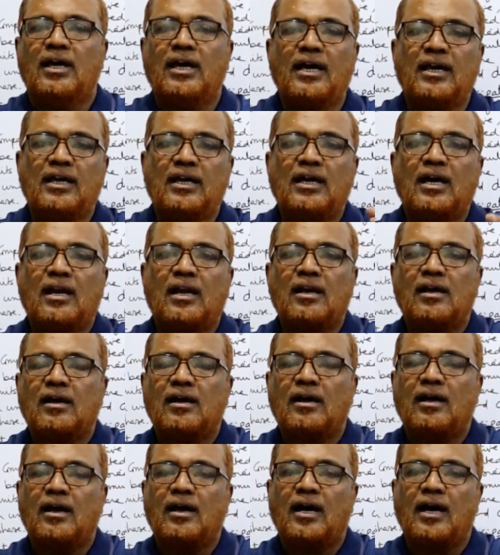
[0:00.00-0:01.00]
A year,
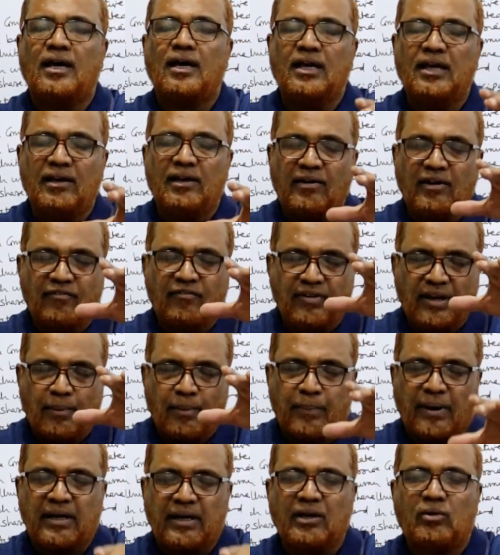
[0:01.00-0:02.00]
uh, if in
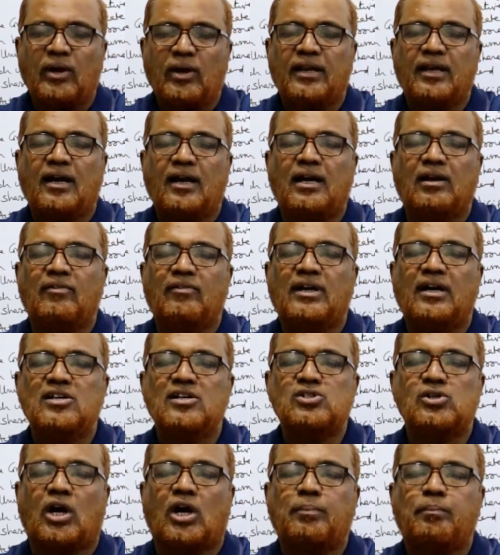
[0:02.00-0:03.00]
a particular year dividend
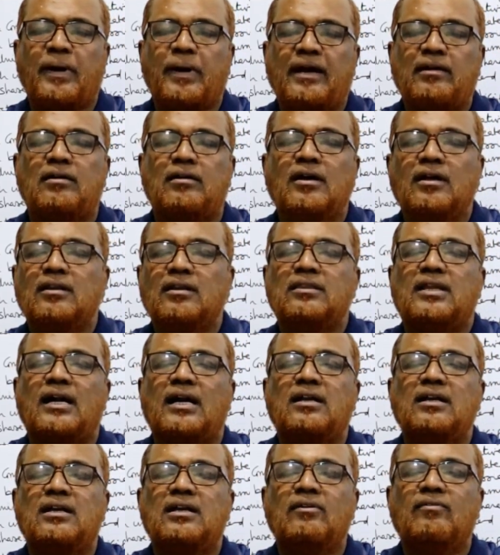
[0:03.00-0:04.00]
is not paid,
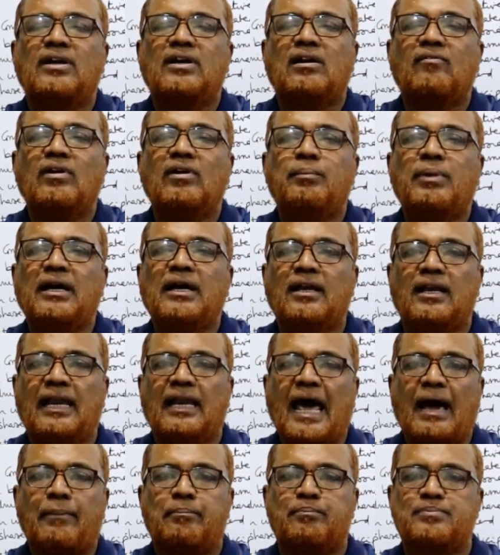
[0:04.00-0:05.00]
that dividend will be
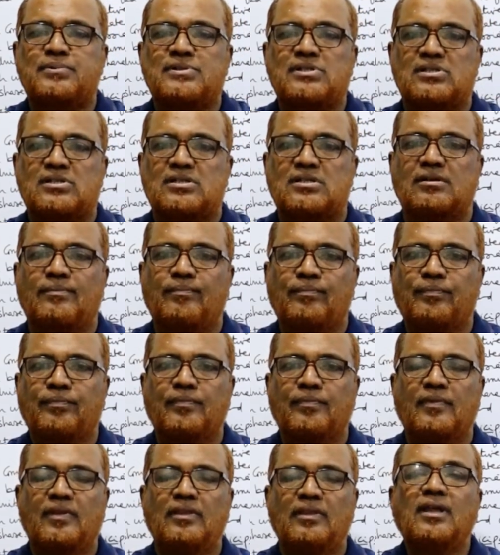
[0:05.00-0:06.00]
lapsed.
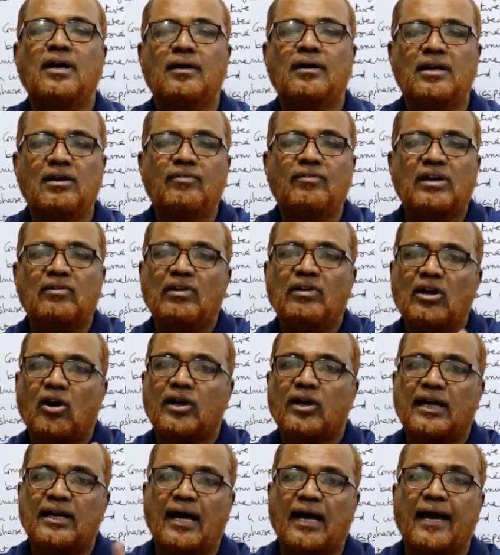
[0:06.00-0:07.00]
The dividend will
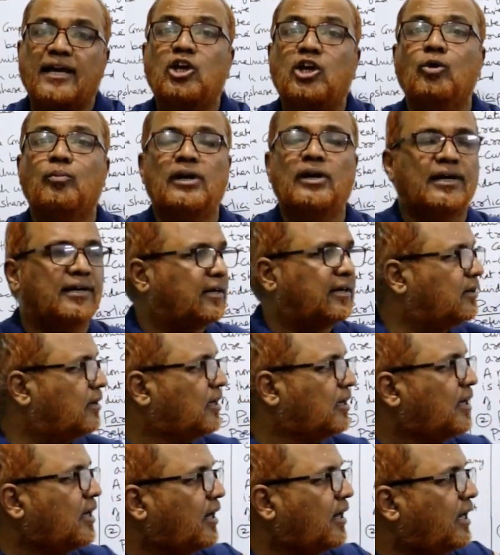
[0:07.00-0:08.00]
not get accumulated.
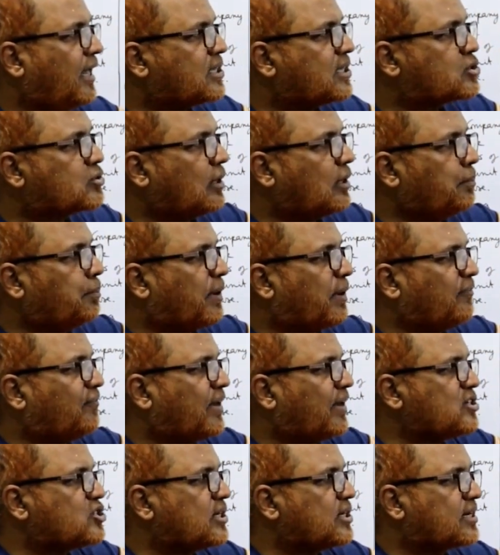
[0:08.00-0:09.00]
Next one,
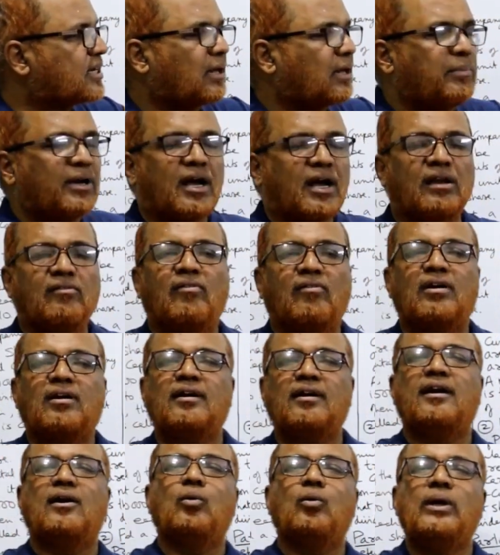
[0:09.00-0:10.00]
preference share can be
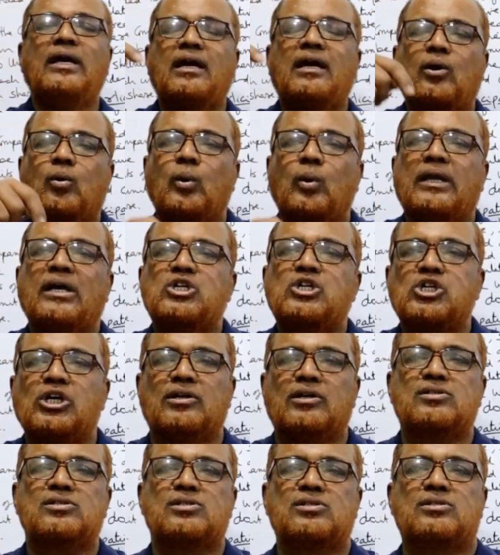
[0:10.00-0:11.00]
converted into equity
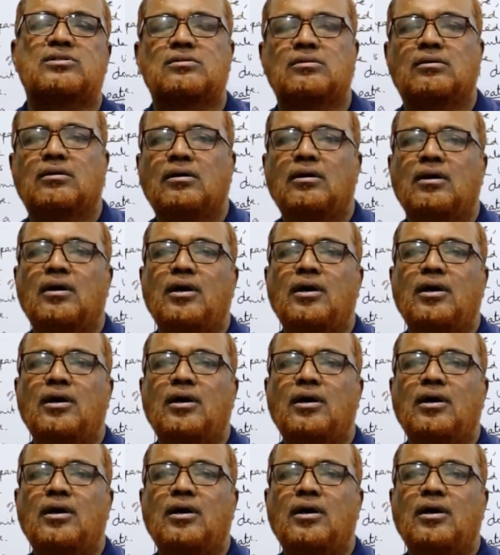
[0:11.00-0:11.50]
shares.